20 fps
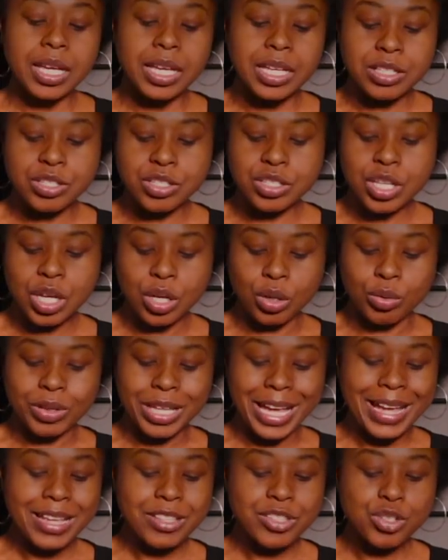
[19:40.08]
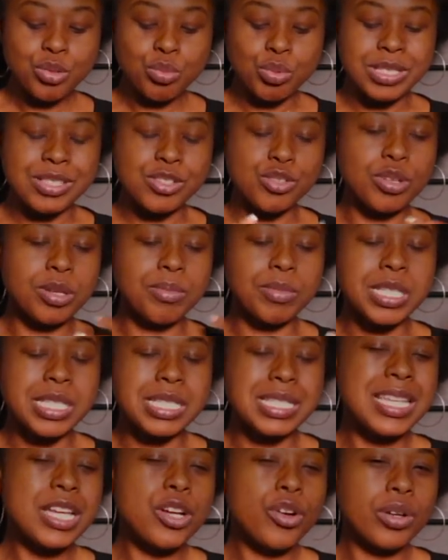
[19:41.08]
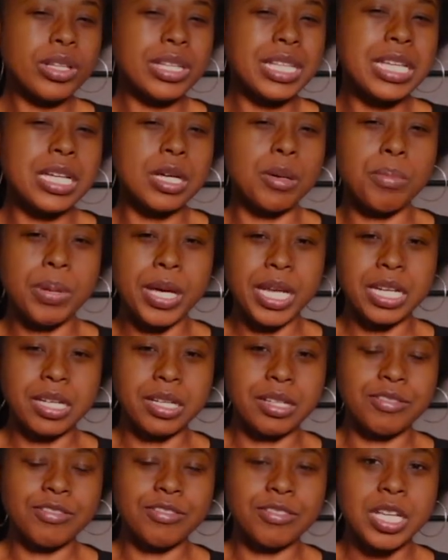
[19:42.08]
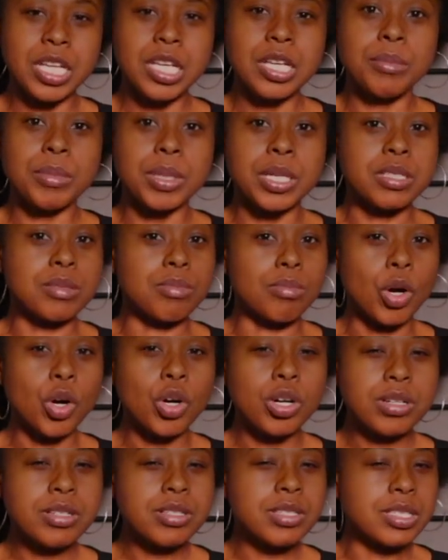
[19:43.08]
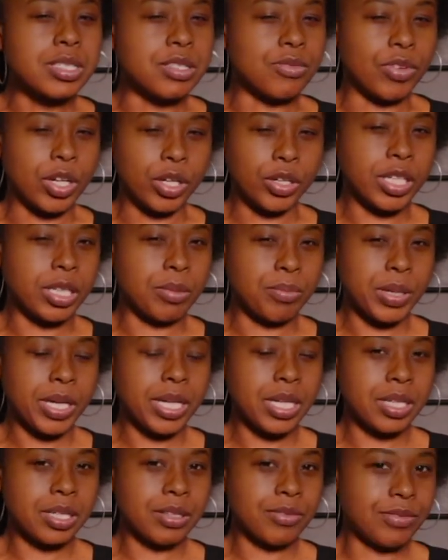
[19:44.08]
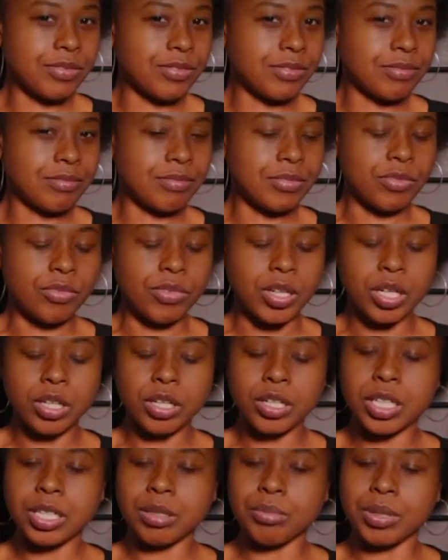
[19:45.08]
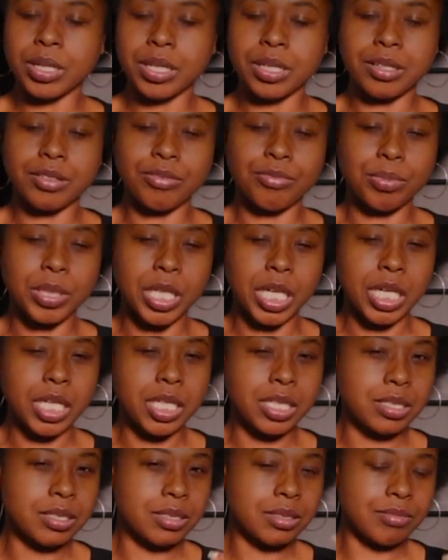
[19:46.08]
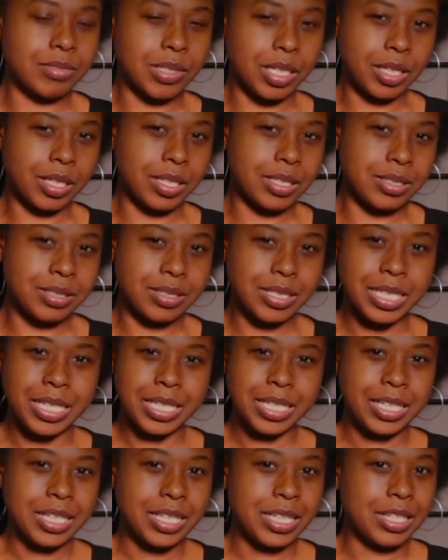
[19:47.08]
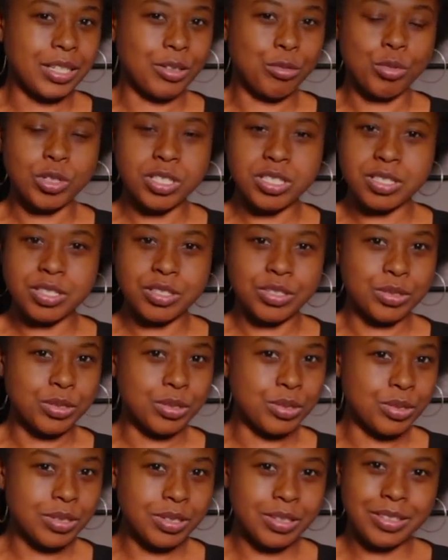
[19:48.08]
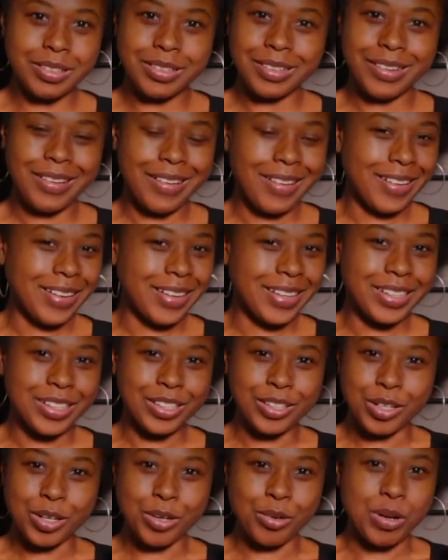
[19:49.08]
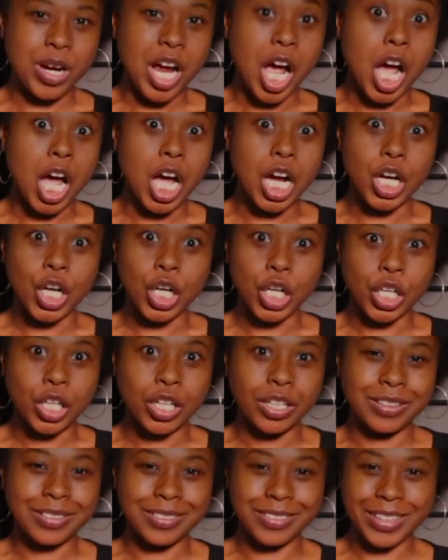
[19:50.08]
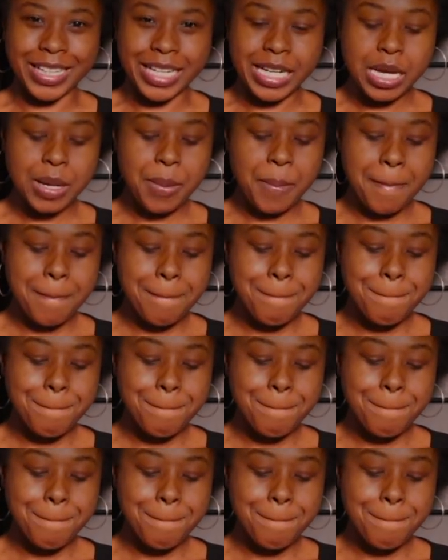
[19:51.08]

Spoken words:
And so the answer was you could be secretly competitive because Mars is very competitive. Very competitive planet. It wants to, you know, conquer, right?